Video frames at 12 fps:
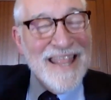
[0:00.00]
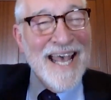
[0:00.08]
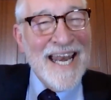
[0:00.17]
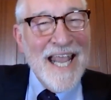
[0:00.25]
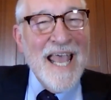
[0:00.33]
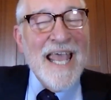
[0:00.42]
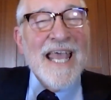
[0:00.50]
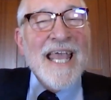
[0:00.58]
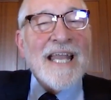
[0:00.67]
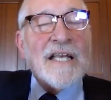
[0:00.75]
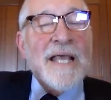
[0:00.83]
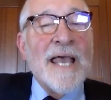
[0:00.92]
that
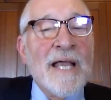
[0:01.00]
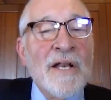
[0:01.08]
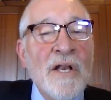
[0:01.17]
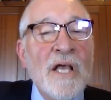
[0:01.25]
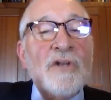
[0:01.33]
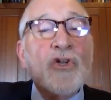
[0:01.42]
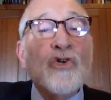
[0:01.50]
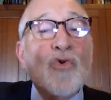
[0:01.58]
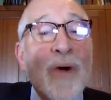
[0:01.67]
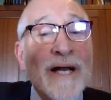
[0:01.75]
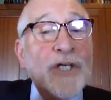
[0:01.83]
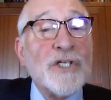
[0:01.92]
10 to
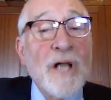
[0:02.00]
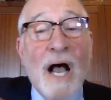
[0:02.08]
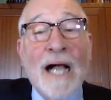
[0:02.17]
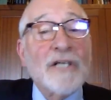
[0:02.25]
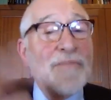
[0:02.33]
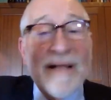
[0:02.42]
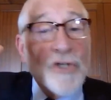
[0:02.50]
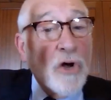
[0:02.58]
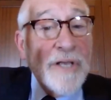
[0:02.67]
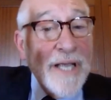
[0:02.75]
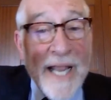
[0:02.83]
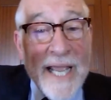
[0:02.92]
20 stocks, that's
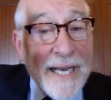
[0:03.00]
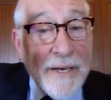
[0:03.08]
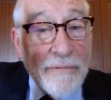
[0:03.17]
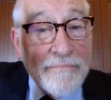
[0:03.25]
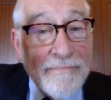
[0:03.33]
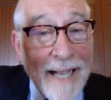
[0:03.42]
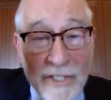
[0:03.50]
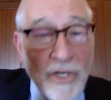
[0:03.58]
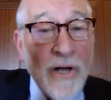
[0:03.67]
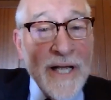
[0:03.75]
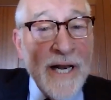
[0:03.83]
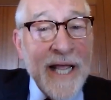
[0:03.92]
all you need. That's
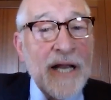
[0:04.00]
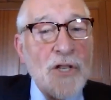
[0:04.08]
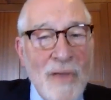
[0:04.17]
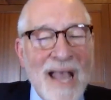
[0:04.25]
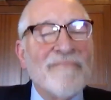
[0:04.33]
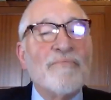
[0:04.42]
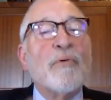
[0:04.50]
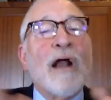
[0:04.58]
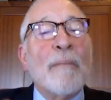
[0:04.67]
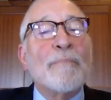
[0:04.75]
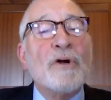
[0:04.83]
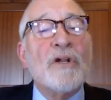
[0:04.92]
all you need. You have
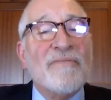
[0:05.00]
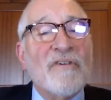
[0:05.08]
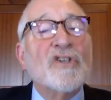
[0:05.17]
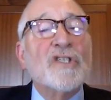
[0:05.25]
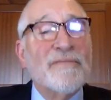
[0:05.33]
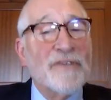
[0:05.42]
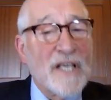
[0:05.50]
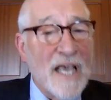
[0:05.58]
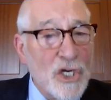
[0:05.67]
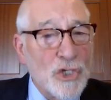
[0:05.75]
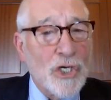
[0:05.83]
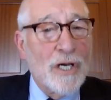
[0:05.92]
proper
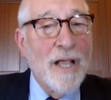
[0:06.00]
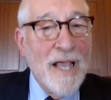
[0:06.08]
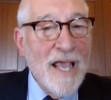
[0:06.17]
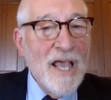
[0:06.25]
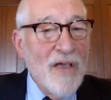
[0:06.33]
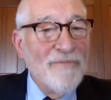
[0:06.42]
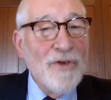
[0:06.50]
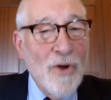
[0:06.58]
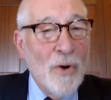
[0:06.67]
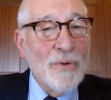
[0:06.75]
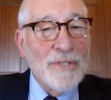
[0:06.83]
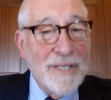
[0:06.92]
diversification if you
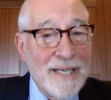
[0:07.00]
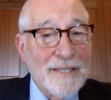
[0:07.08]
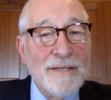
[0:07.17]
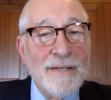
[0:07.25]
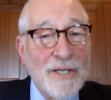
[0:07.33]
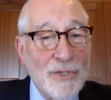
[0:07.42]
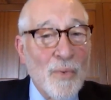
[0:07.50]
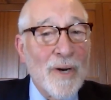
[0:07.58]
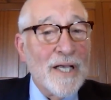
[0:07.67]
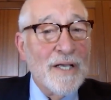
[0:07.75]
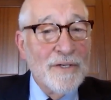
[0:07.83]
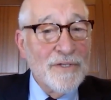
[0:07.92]
own 10 to
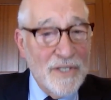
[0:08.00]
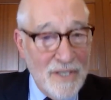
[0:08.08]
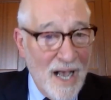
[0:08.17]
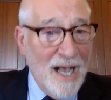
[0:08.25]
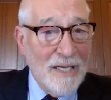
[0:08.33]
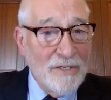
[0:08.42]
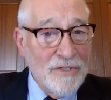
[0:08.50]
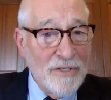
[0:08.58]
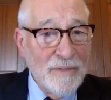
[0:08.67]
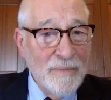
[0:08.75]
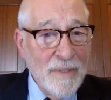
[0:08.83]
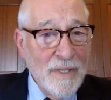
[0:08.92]
20
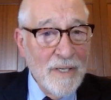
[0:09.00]
stocks.